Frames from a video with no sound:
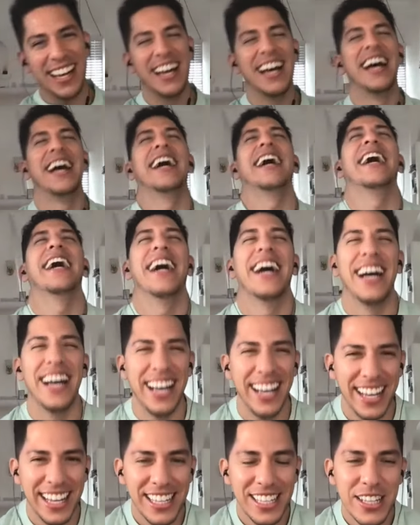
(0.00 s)

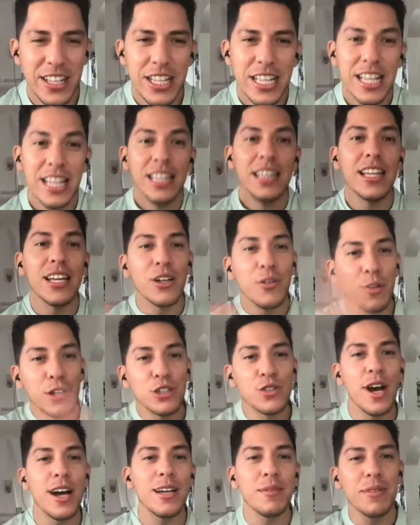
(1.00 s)
phones. Look,
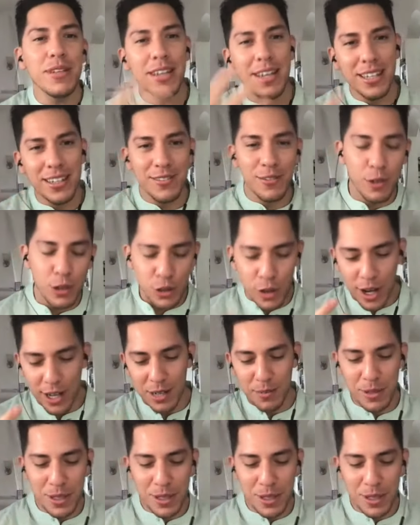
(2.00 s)
we're trying to be. Alarms. We're trying to